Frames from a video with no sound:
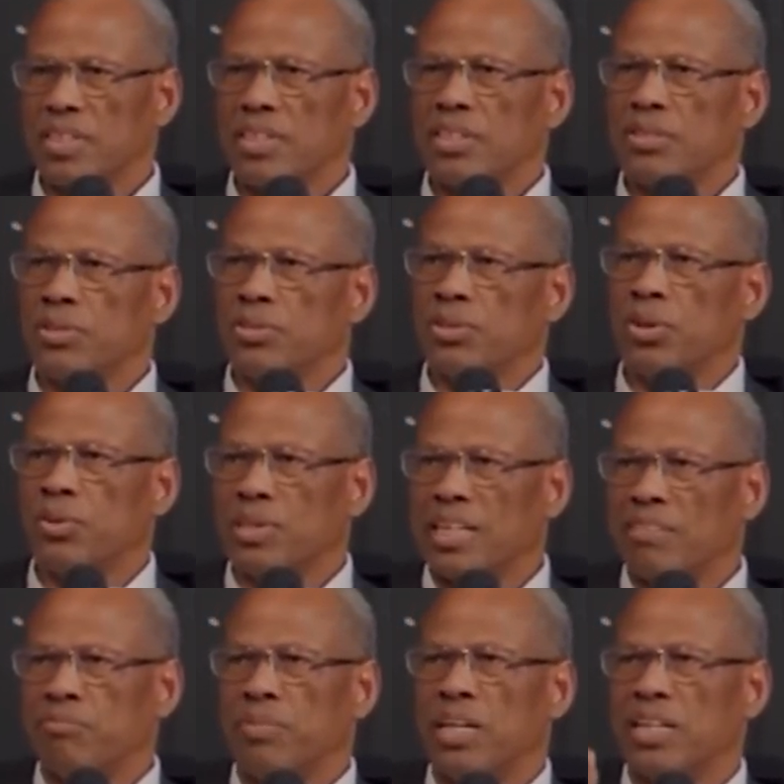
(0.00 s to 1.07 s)
You don't
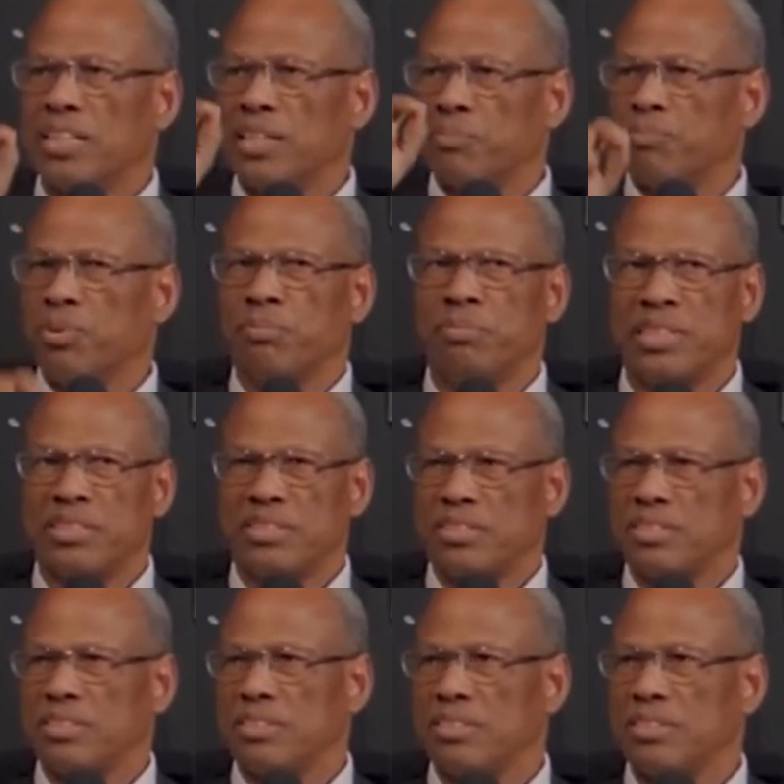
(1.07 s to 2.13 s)
have market
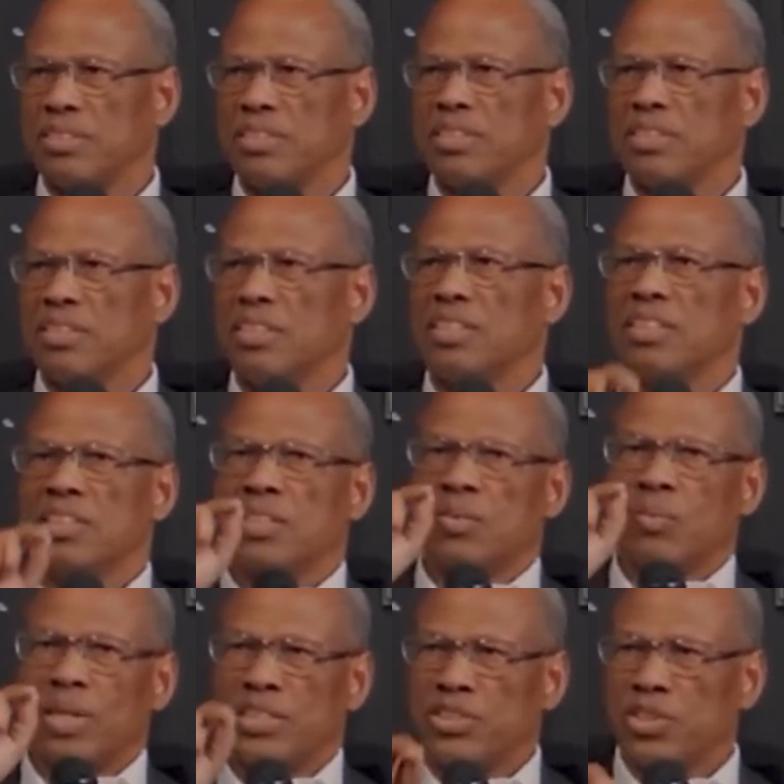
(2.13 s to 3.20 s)
permission.
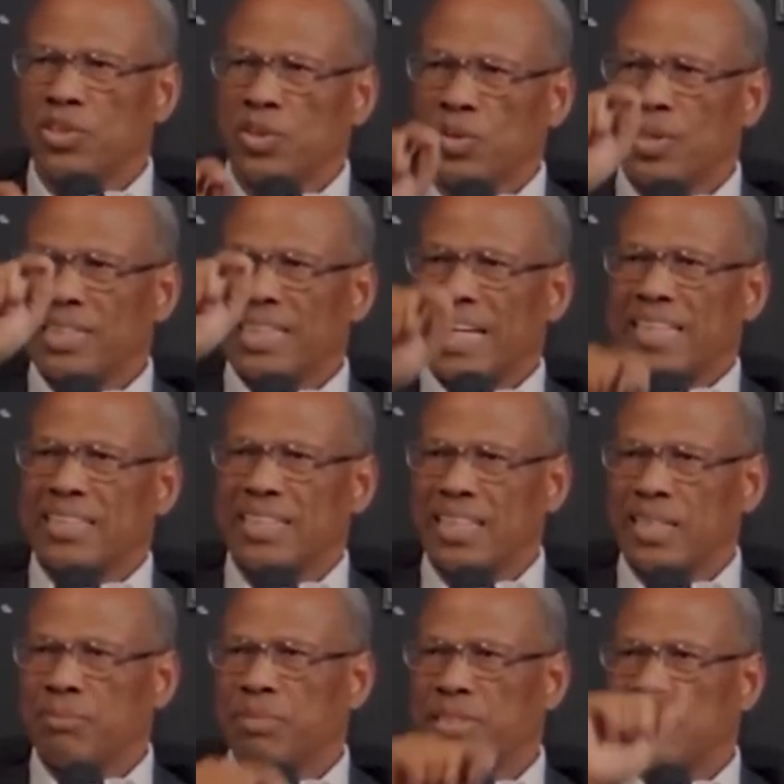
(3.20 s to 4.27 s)
When you go in that
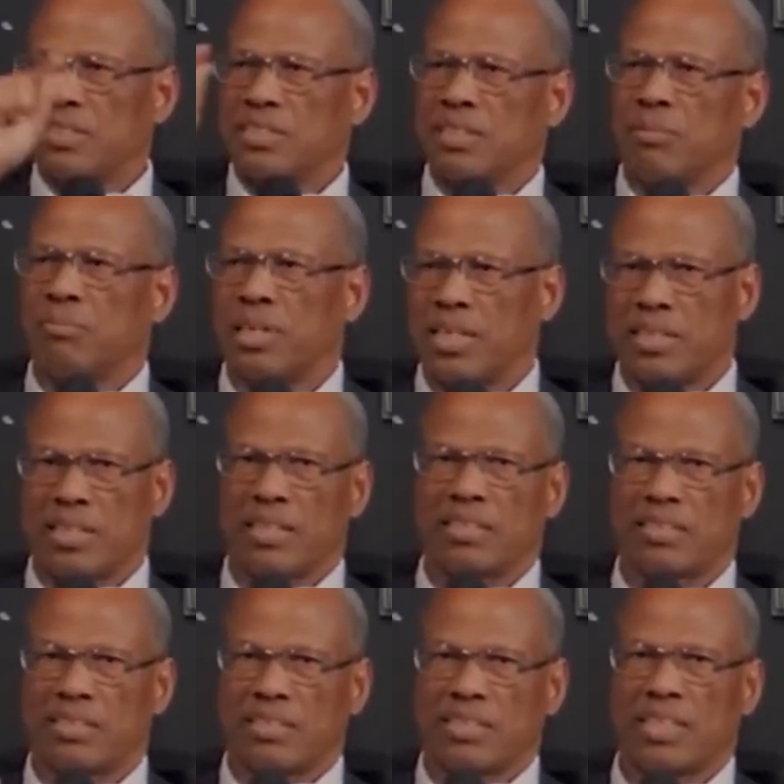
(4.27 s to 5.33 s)
game and it's somebody
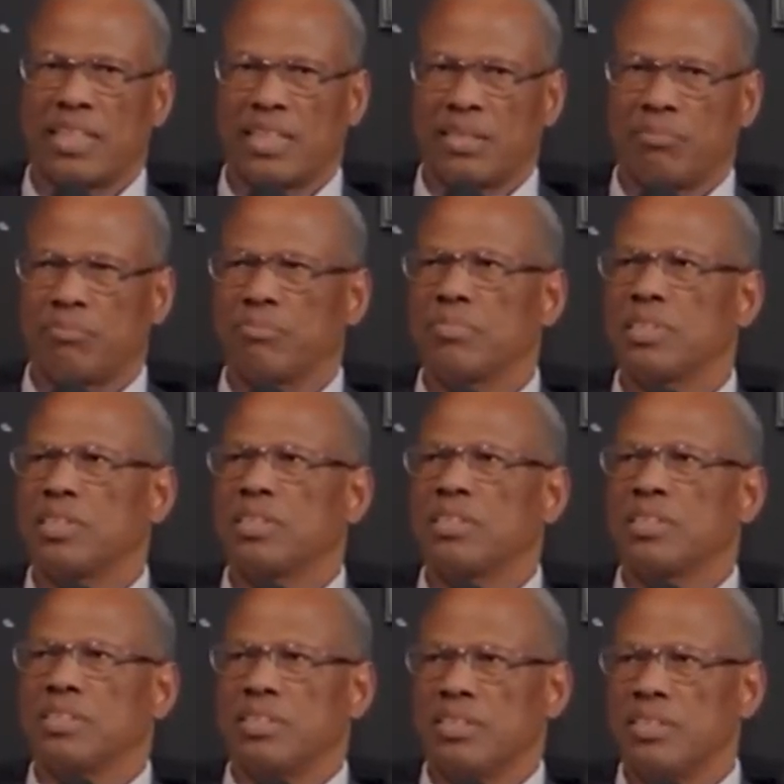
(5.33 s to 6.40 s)
else's game,
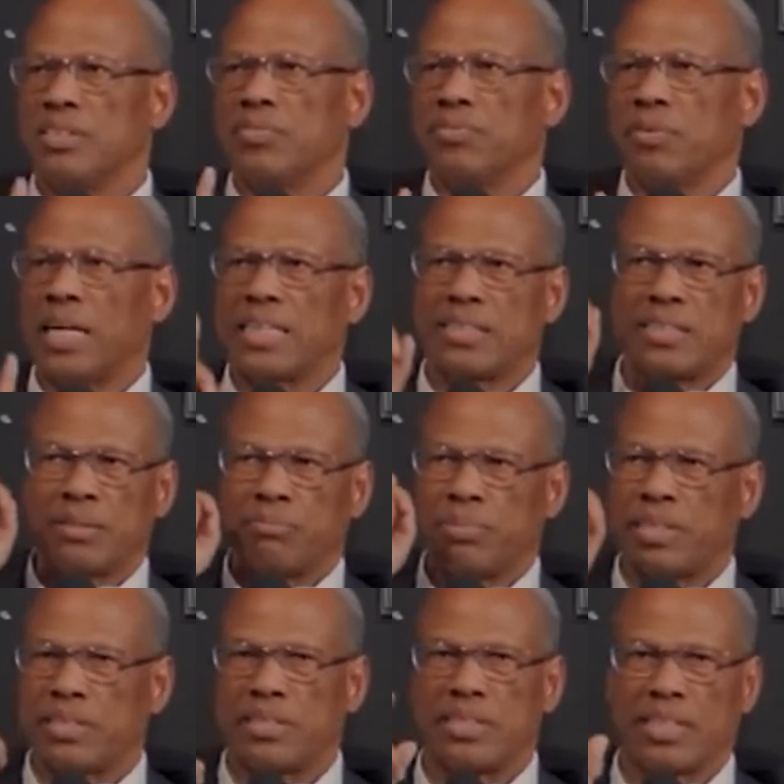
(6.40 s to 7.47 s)
you're fighting,
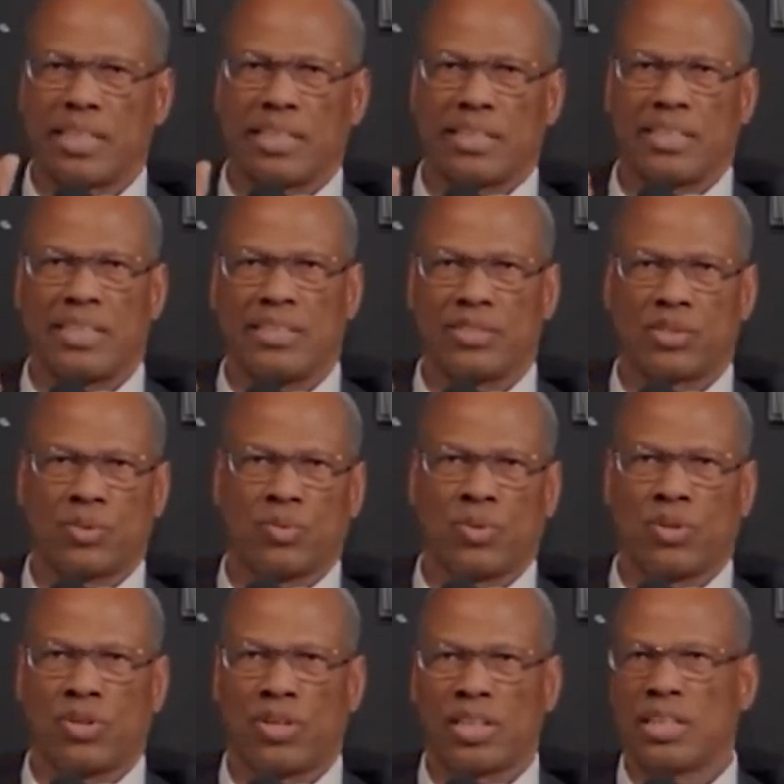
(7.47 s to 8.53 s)
beating your head against the
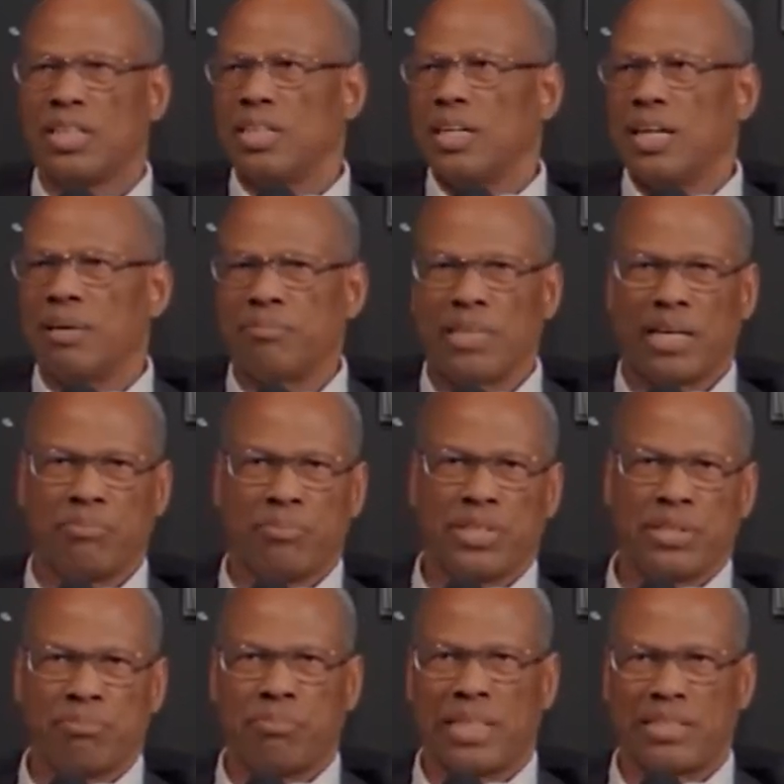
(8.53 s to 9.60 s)
wall, I'm not
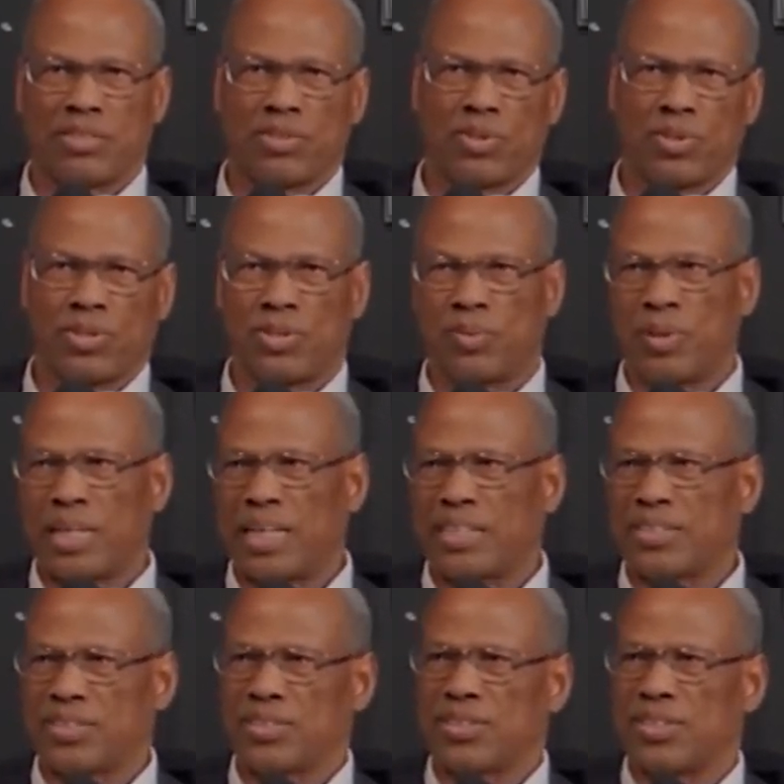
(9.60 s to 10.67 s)
being mentored the way I
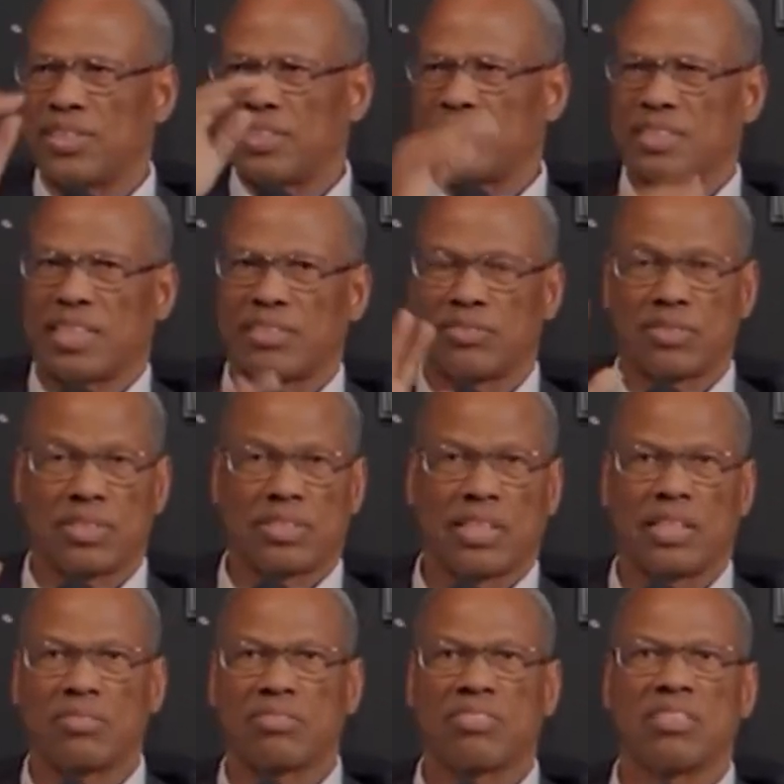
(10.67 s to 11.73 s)
should, et cetera, et
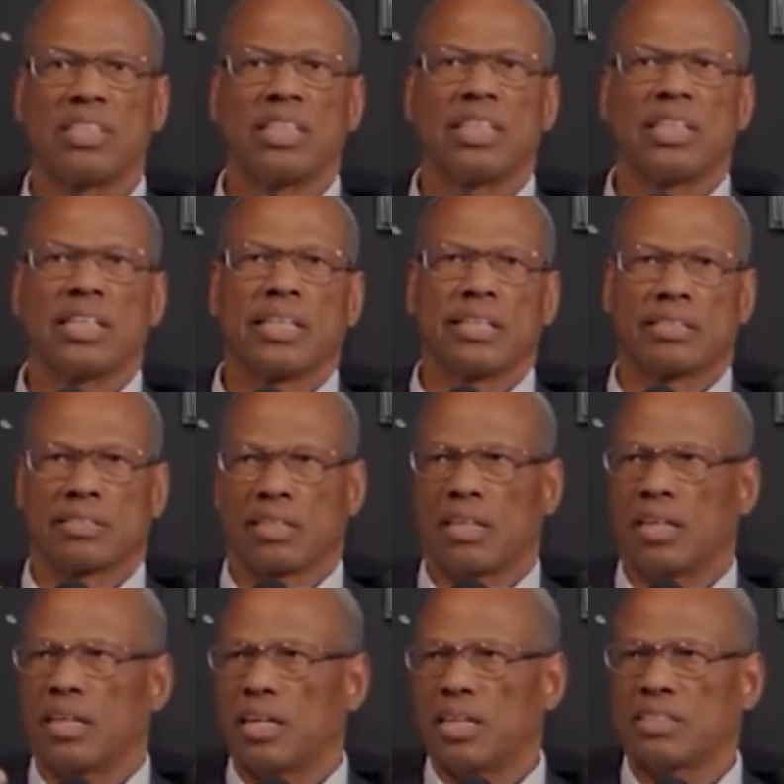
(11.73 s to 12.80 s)
cetera. It's a
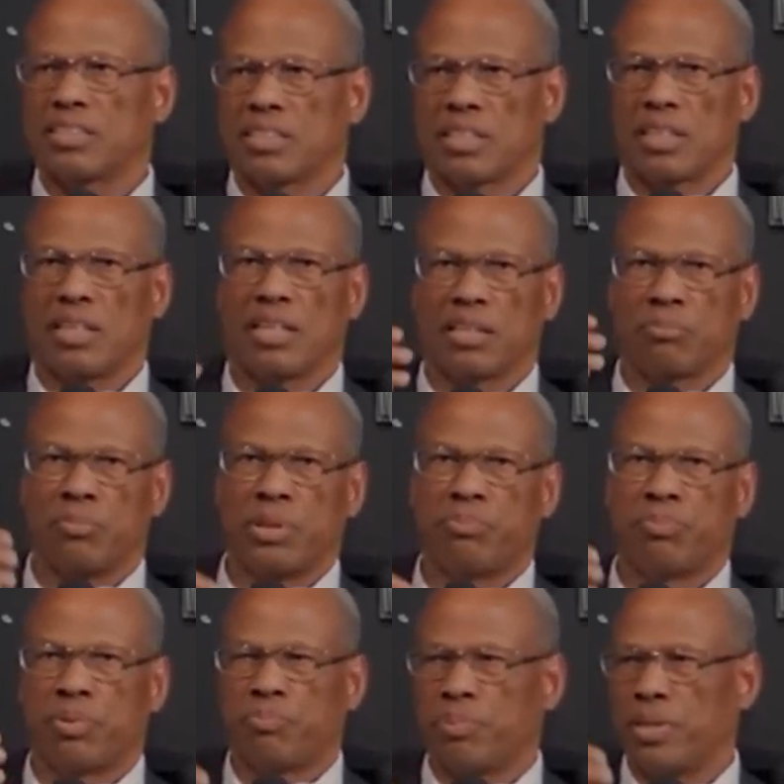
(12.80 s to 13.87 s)
hard slug. Be
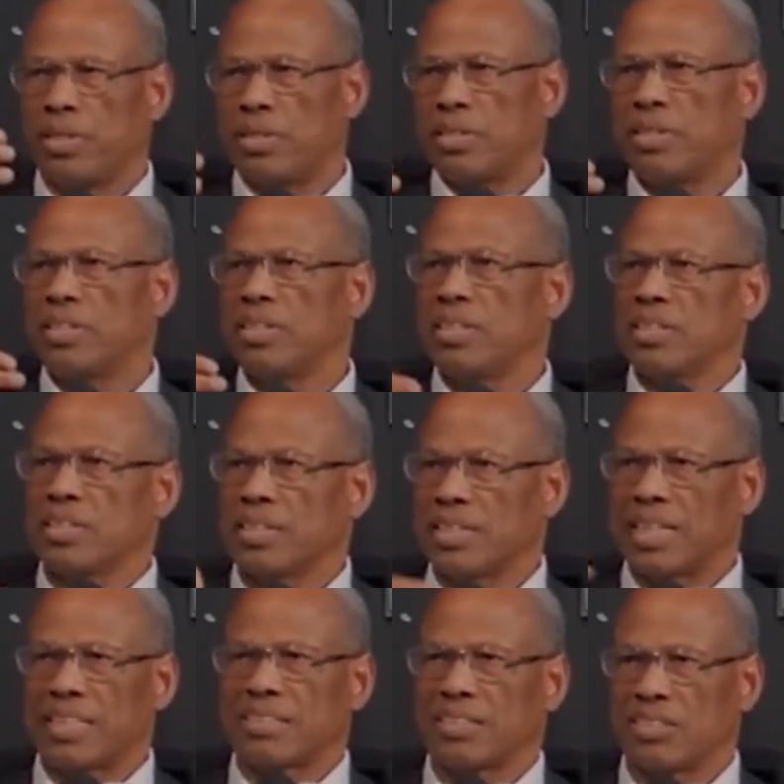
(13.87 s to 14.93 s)
prepared that
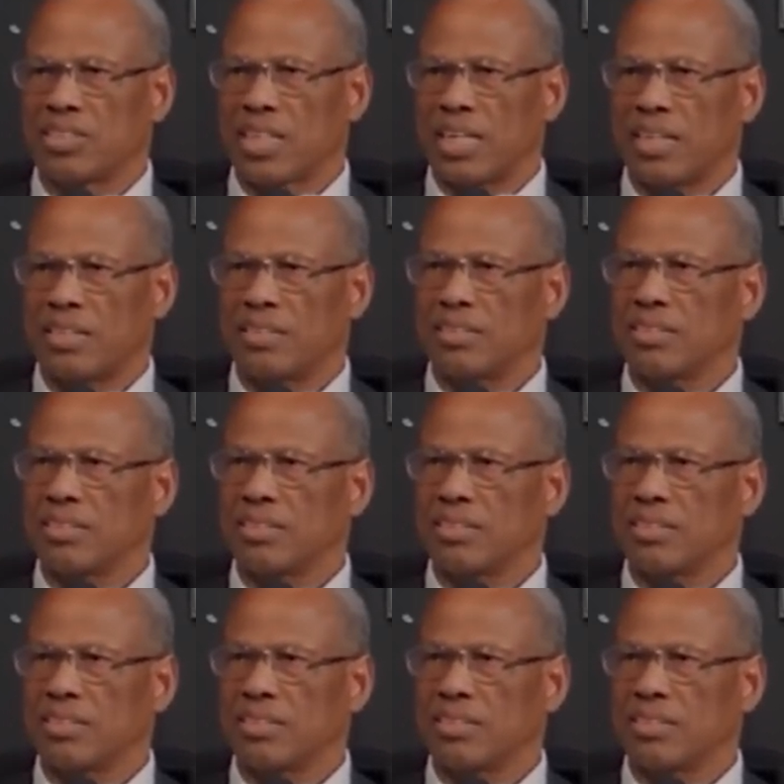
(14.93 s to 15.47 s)
that's a challenge.